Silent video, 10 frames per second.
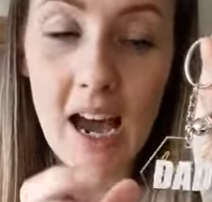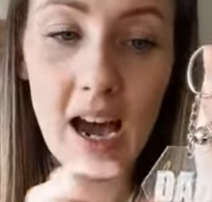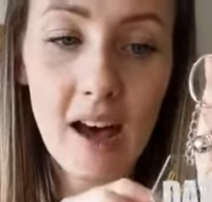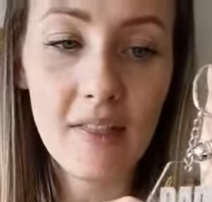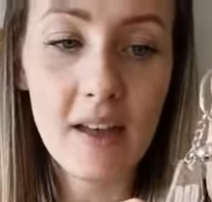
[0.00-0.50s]

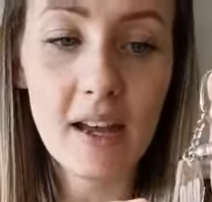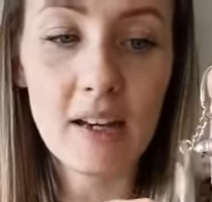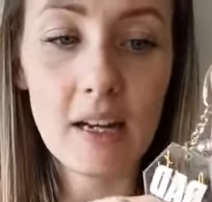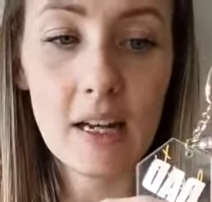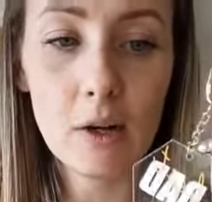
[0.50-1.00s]
and then
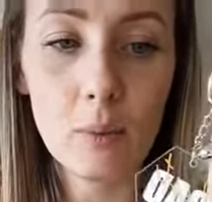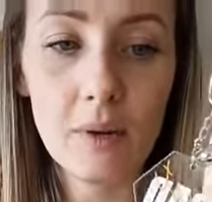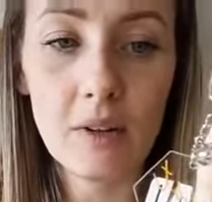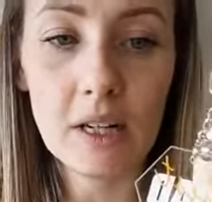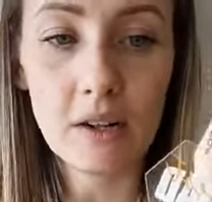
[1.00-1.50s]
it will be
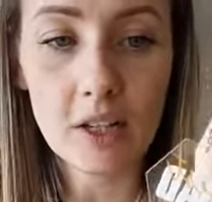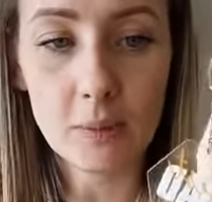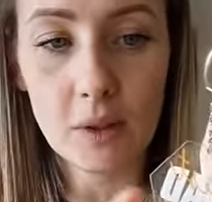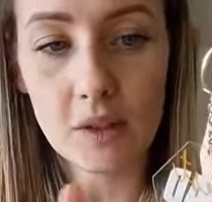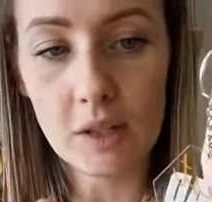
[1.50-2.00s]
really nice
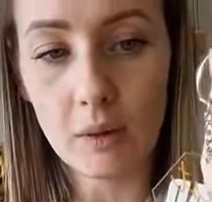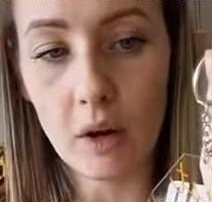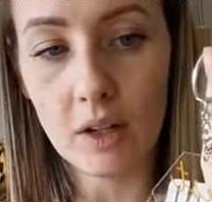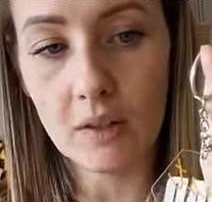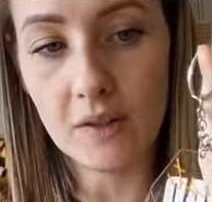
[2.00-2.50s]
because they'll
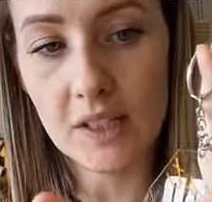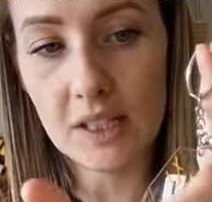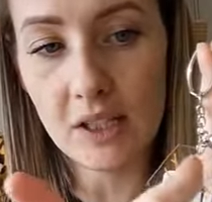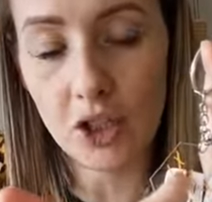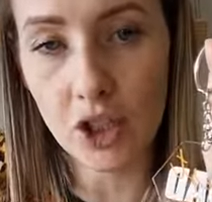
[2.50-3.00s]
kind of
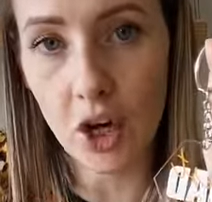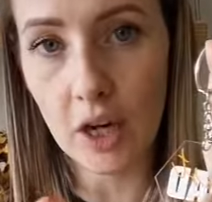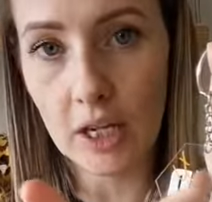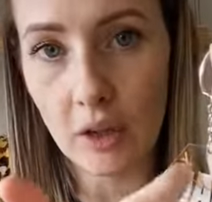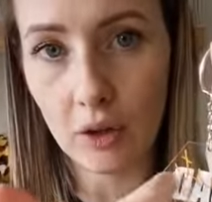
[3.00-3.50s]

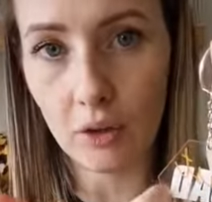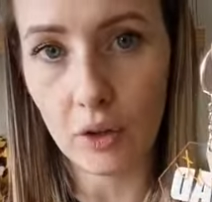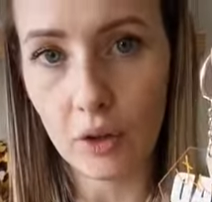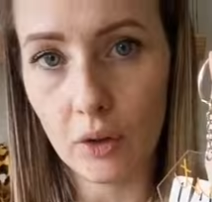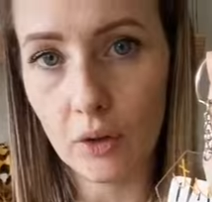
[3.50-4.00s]
shine
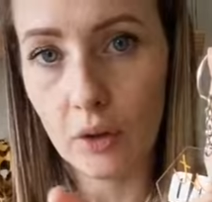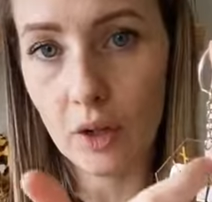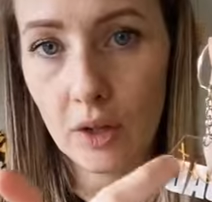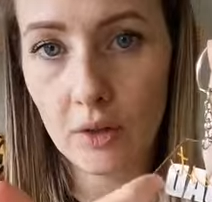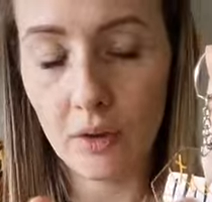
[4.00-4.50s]
through
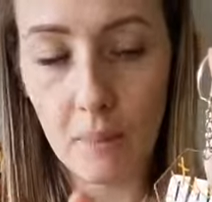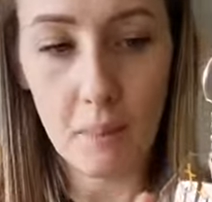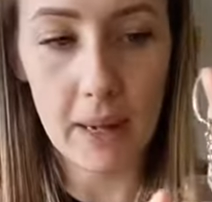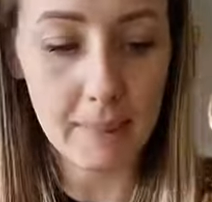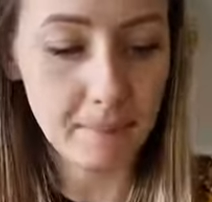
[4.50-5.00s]
the front bit.